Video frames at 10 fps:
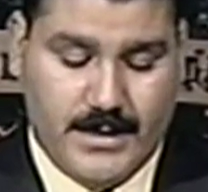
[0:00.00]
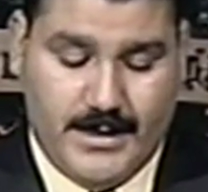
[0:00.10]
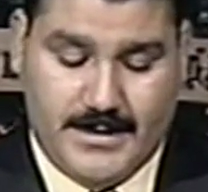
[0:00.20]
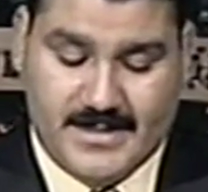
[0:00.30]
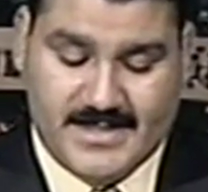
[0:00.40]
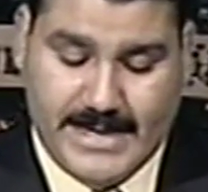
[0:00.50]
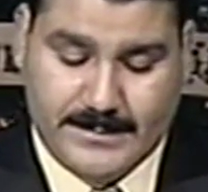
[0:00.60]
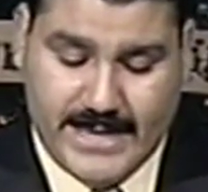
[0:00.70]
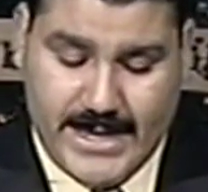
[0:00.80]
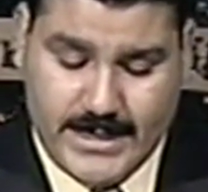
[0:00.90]
In the same
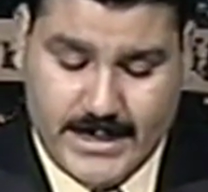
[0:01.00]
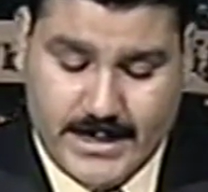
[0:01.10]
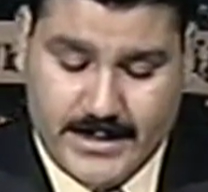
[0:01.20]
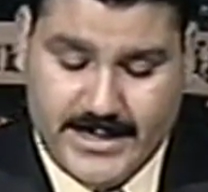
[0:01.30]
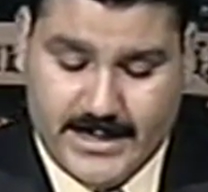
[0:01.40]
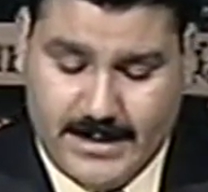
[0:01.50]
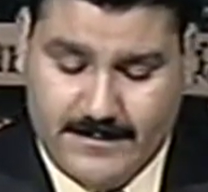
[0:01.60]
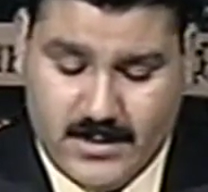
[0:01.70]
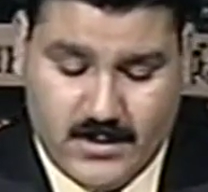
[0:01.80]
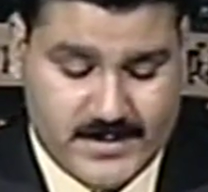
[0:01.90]
day, the
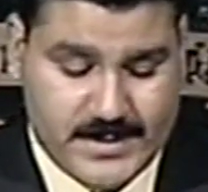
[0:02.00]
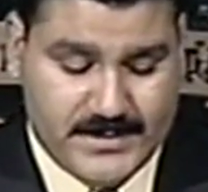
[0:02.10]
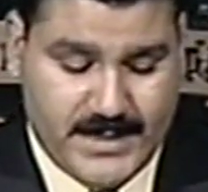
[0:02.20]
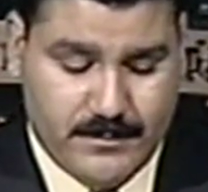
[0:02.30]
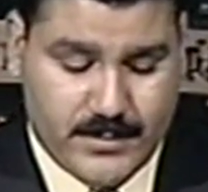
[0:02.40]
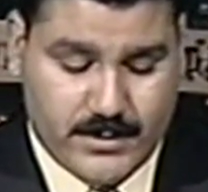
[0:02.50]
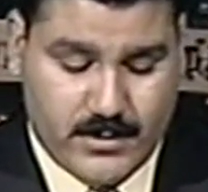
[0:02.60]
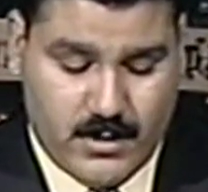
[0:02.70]
11th of September,